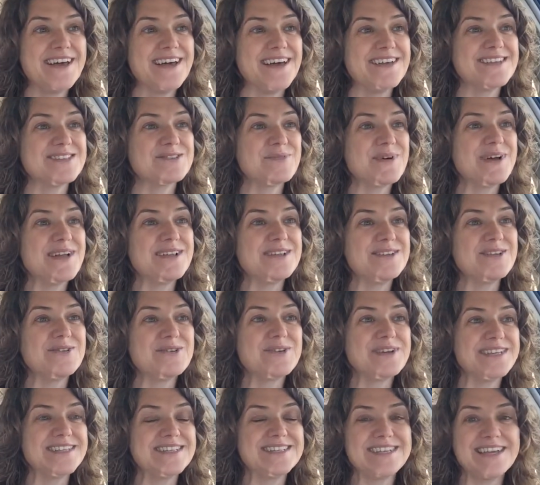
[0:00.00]
As well,
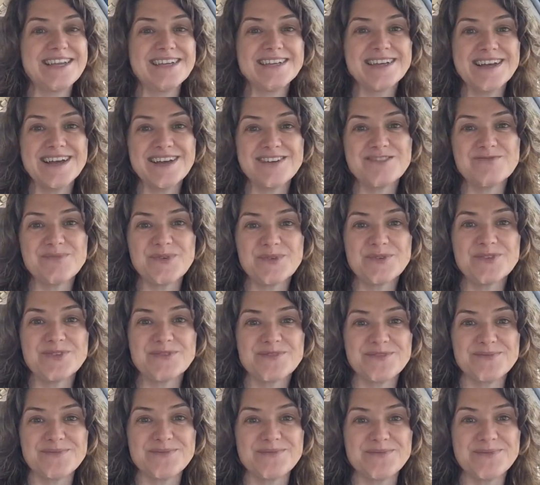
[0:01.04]
Logan and Dana have both
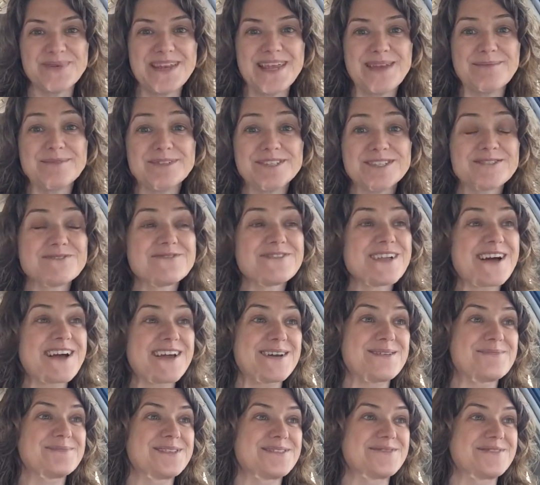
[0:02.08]
been able to fly
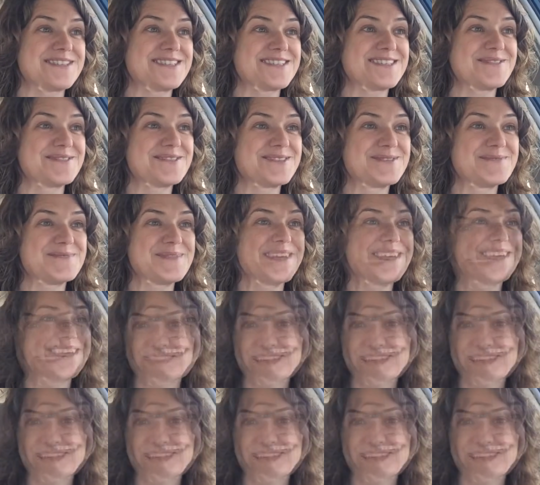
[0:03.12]
up to visit with me,